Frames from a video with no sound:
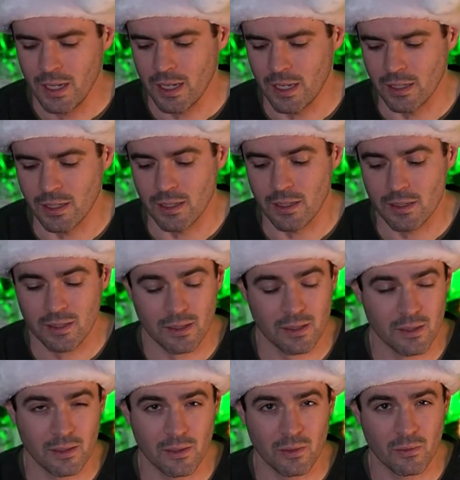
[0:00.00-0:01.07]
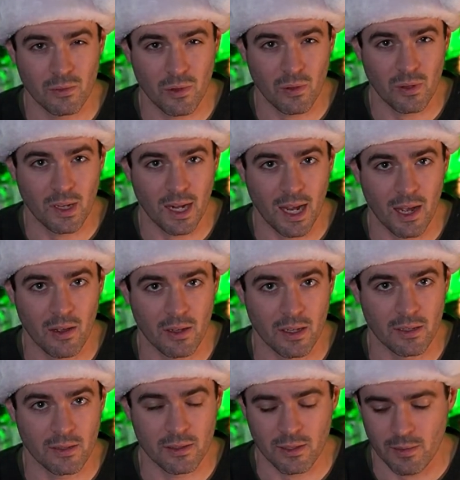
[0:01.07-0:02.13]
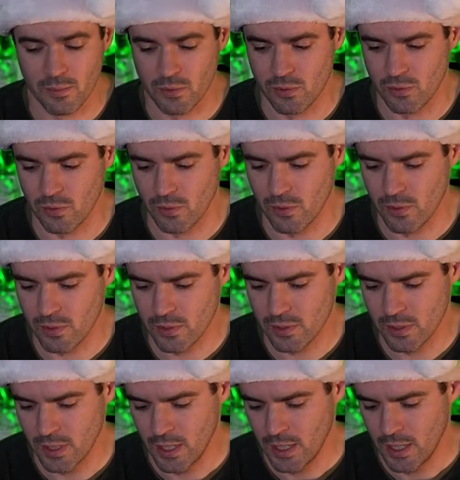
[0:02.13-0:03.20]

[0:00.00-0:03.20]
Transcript: It is still rolling out in some stores.